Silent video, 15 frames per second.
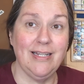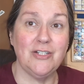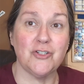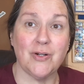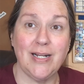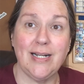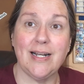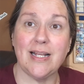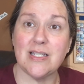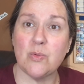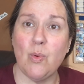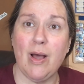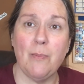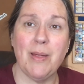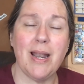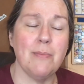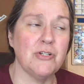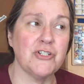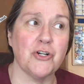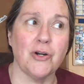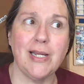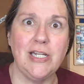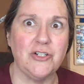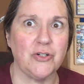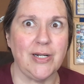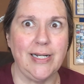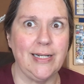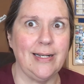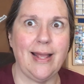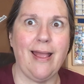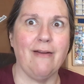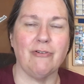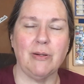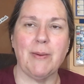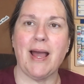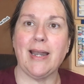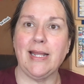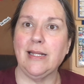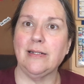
treated us well, but I'm sure he treated everybody,